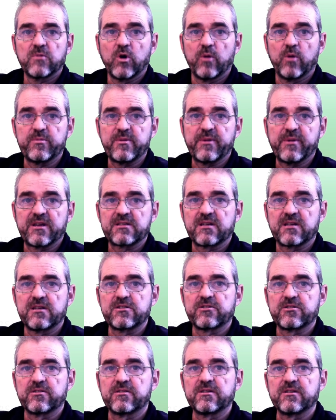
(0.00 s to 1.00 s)

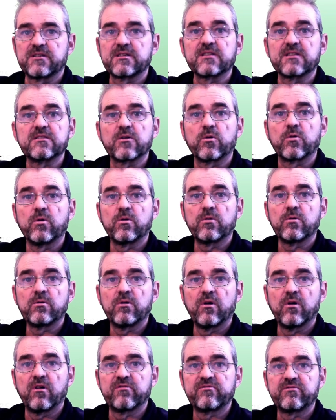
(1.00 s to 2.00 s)
Optimization is at the
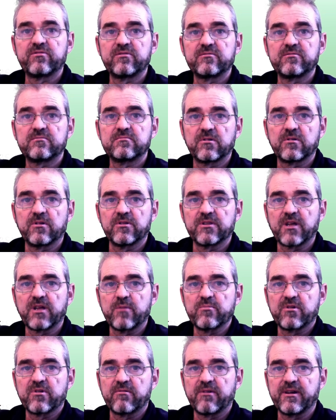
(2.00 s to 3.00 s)
core of
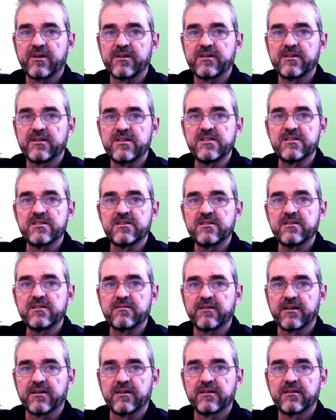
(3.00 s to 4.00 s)
contemporary
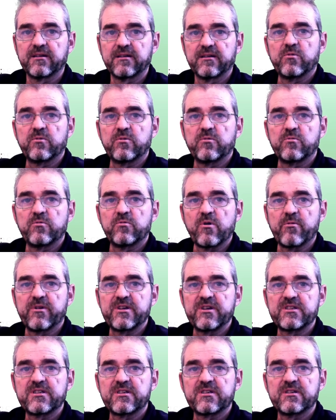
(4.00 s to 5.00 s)
engineering. We
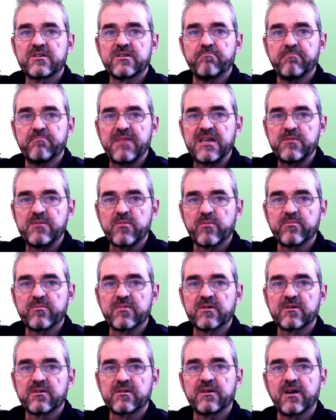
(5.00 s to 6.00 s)
wish
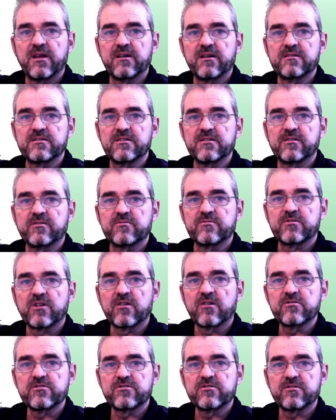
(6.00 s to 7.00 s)
minimum energy
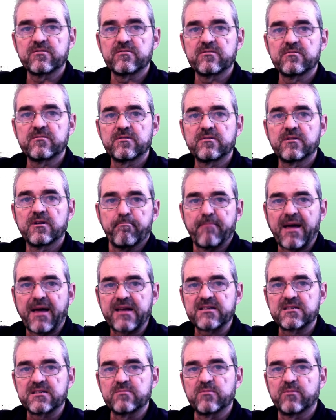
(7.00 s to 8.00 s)
consumption,
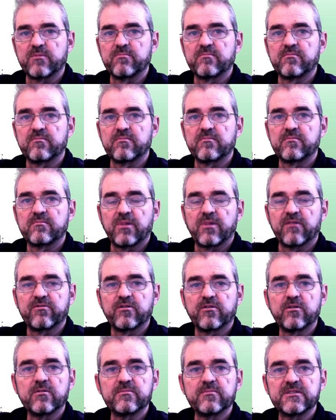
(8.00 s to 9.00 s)
maximum
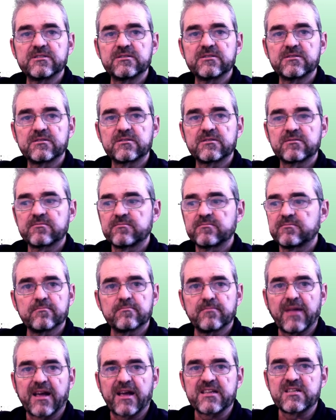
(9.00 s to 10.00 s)
performance,
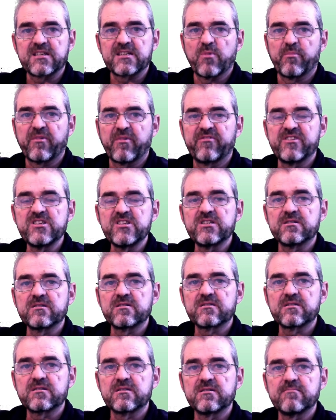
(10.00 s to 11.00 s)
maximum
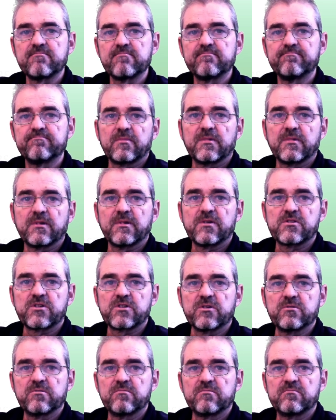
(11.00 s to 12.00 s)
efficiency.
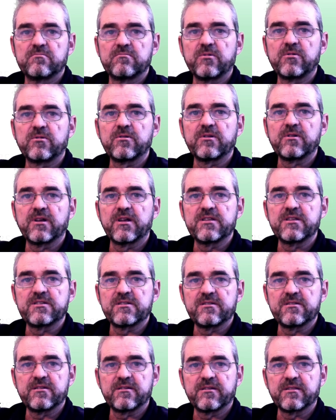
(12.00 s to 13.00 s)
So all
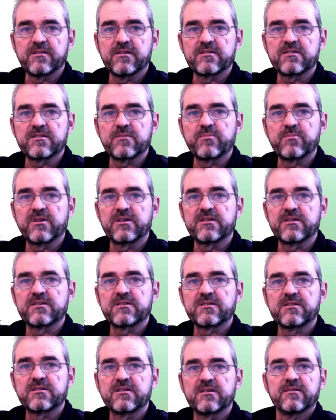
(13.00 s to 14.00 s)
engineering
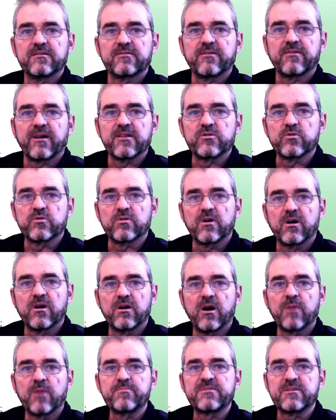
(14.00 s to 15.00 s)
disciplines try to
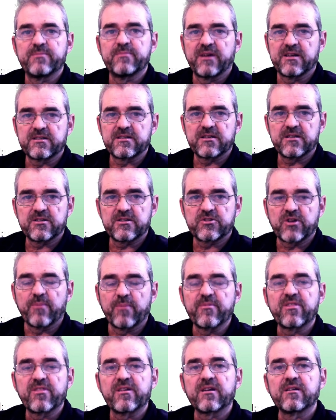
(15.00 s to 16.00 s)
optimize
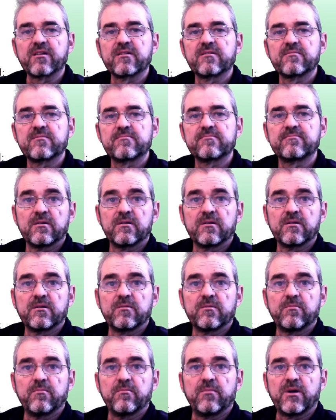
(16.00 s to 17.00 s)
something.
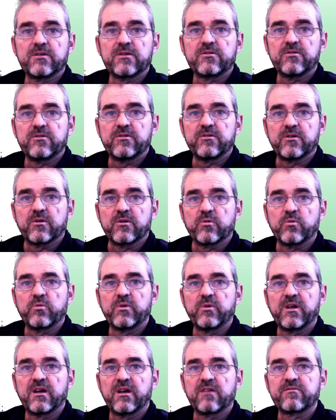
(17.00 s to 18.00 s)
But,
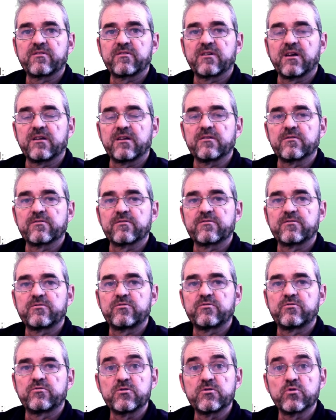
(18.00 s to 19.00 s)
we have kind of
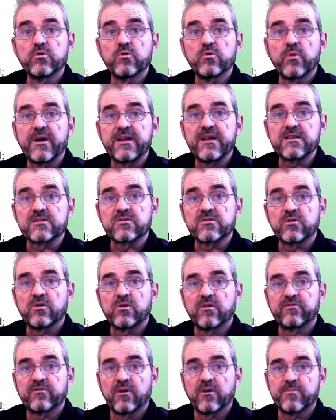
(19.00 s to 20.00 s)
two ways
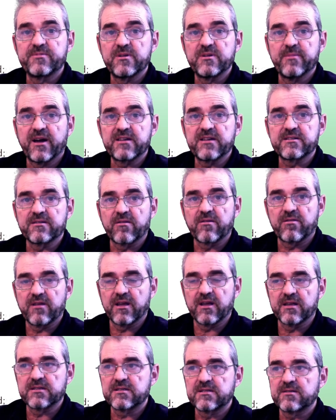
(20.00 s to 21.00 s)
of optimizing
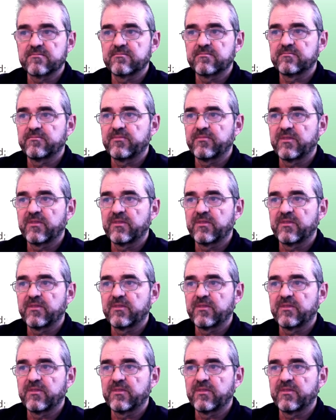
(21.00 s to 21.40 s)
things.